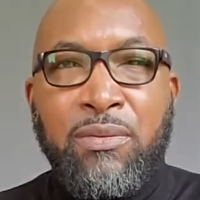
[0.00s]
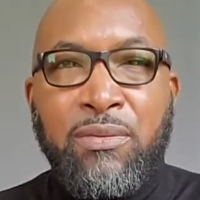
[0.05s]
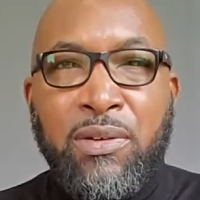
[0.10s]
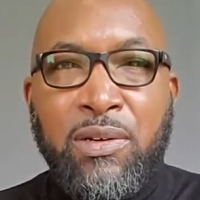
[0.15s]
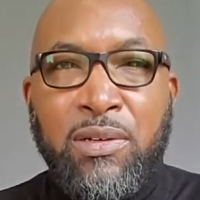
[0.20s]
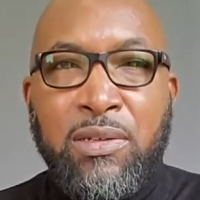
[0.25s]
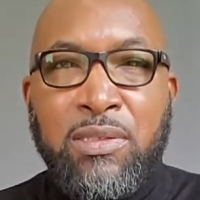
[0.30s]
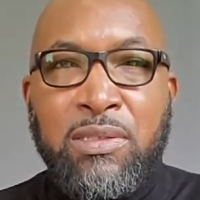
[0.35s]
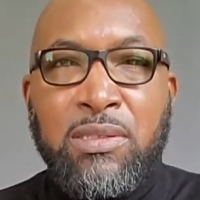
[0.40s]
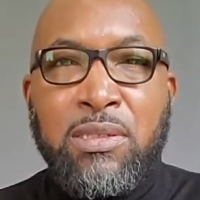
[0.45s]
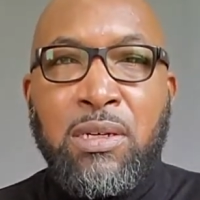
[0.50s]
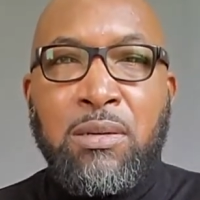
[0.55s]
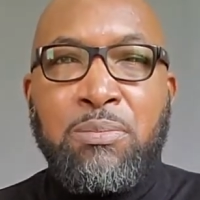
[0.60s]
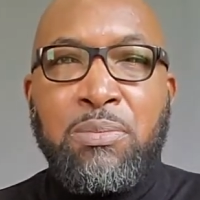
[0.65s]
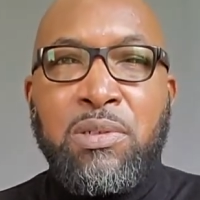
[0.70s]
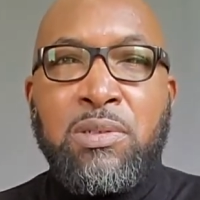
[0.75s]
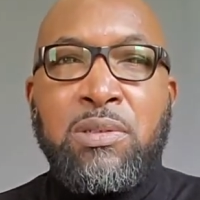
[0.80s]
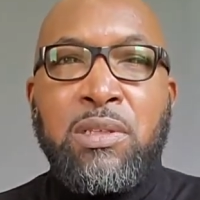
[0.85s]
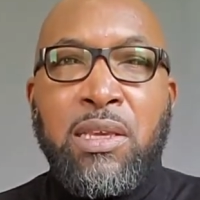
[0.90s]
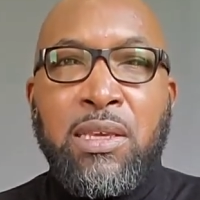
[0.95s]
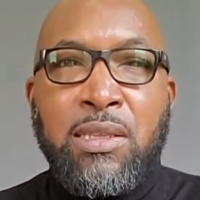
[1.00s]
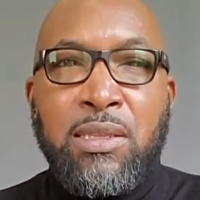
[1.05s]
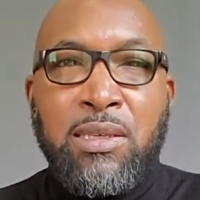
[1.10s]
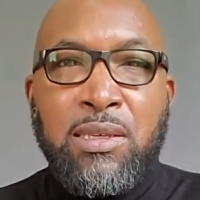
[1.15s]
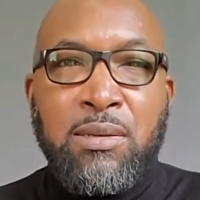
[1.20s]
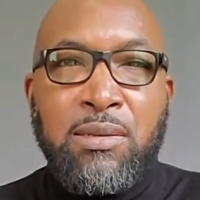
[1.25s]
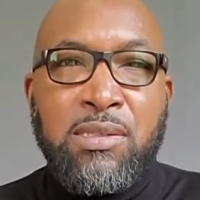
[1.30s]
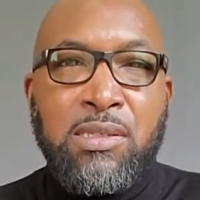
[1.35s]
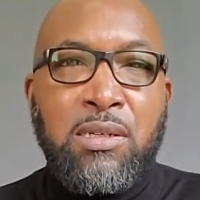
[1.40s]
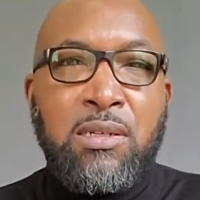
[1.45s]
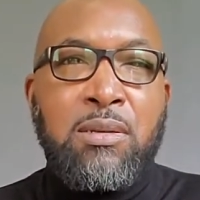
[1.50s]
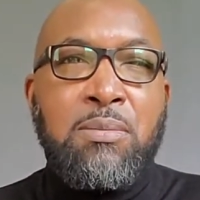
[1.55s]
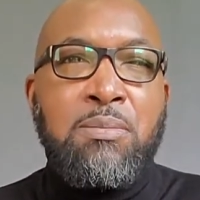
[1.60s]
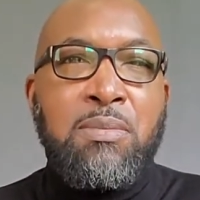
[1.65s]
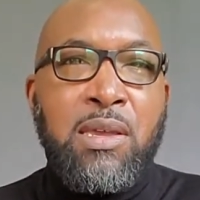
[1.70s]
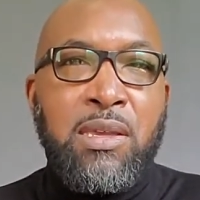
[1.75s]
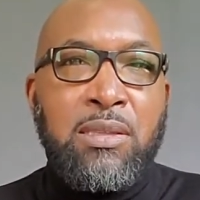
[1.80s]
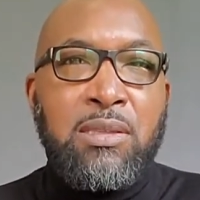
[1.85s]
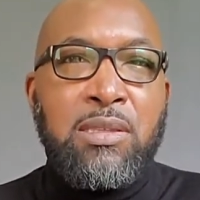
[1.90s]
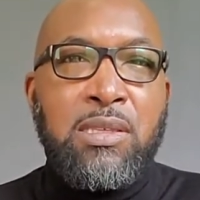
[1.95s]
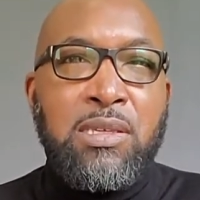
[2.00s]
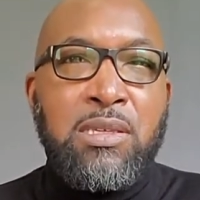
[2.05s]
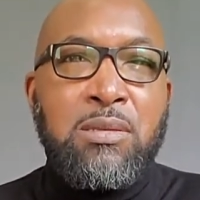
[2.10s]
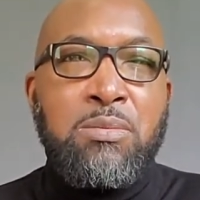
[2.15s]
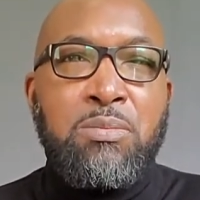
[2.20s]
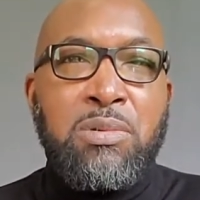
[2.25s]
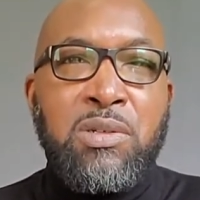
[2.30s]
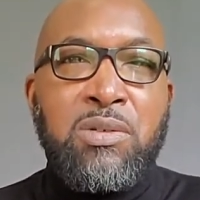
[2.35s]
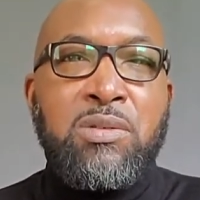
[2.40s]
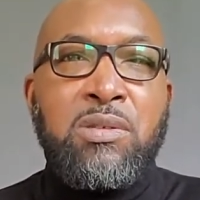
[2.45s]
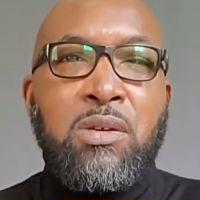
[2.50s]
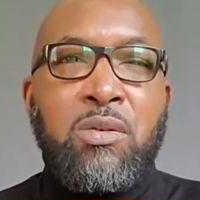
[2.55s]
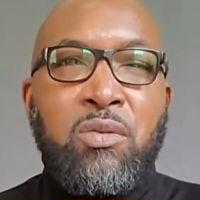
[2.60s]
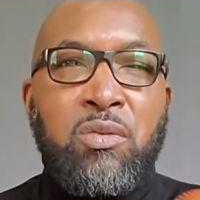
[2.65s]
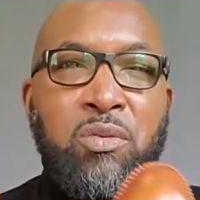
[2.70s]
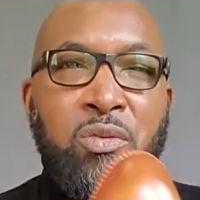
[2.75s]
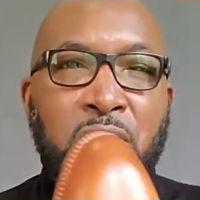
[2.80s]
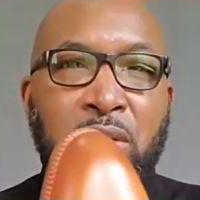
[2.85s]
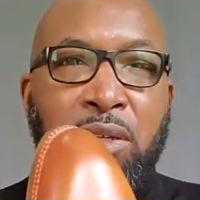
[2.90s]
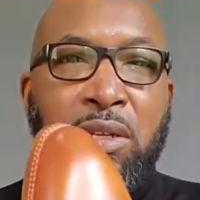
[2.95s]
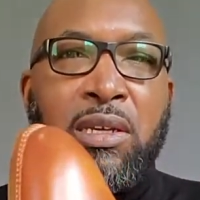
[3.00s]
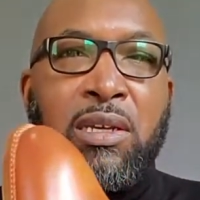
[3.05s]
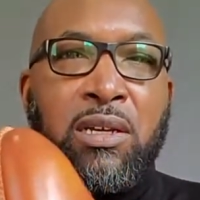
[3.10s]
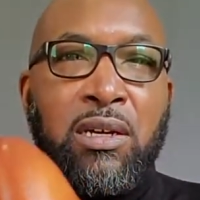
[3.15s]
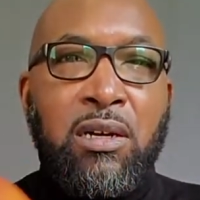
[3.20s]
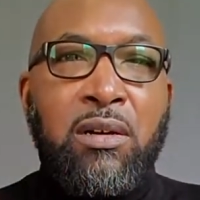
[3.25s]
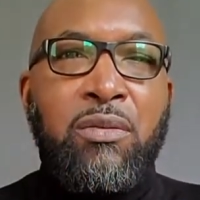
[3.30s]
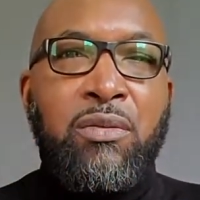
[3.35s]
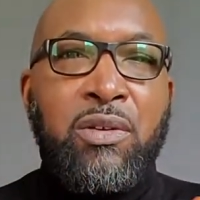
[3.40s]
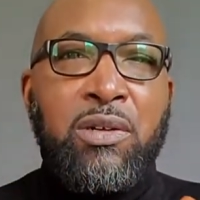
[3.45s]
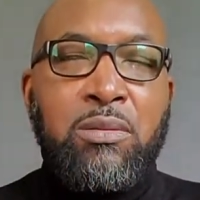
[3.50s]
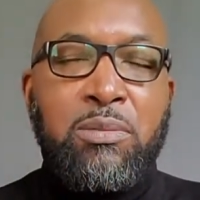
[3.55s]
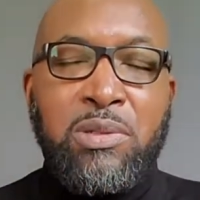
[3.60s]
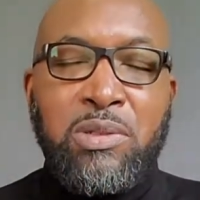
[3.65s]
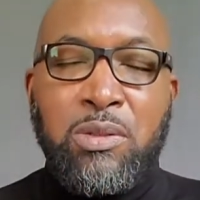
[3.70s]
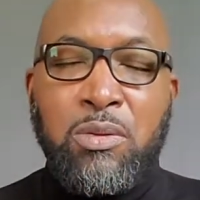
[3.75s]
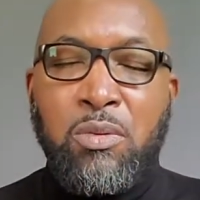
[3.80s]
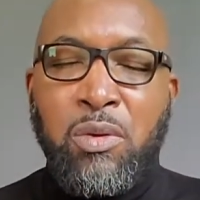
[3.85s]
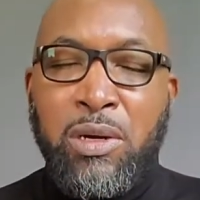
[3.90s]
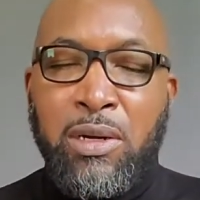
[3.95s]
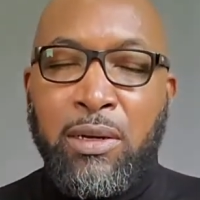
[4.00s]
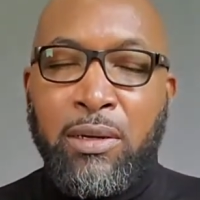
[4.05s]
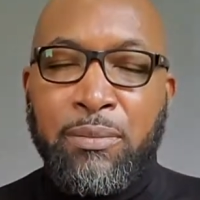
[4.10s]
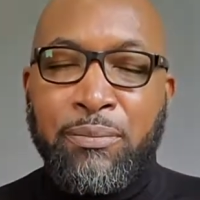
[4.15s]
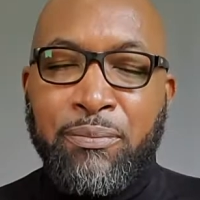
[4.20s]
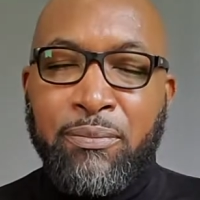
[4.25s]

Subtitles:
very supple, and it's going to make these boots really comfortable to wear.